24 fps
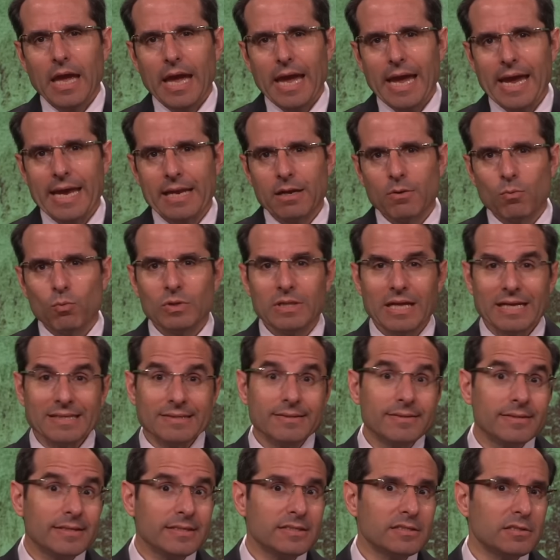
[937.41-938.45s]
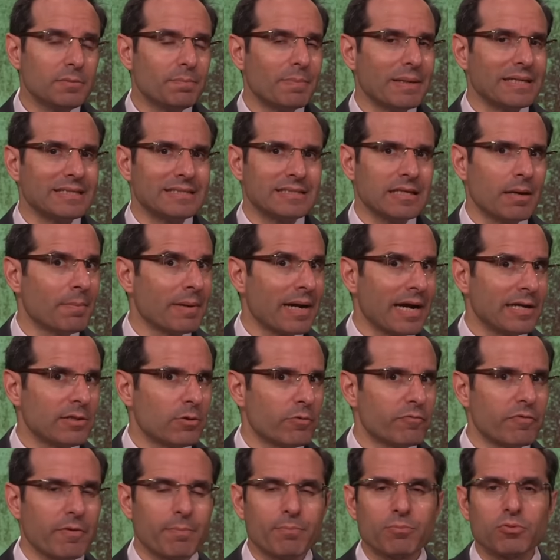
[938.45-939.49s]
and will anticipate some kind
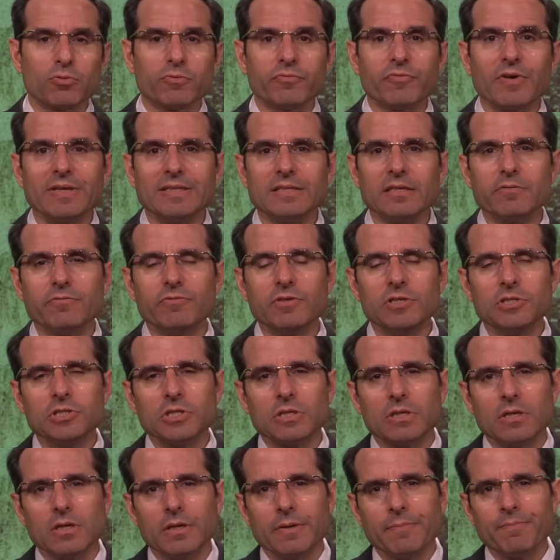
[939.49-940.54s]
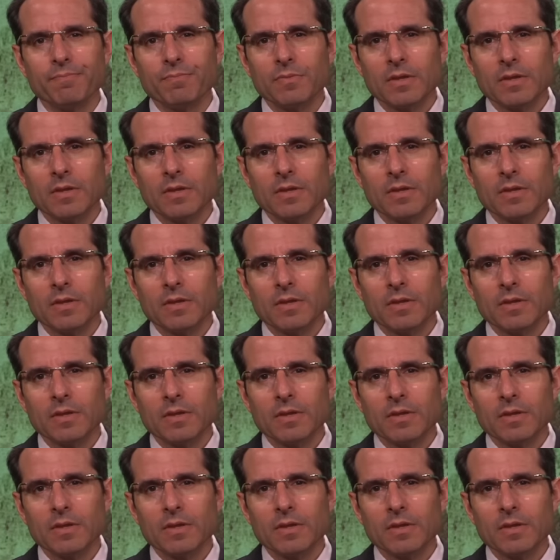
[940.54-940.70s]
of a prophetic vision.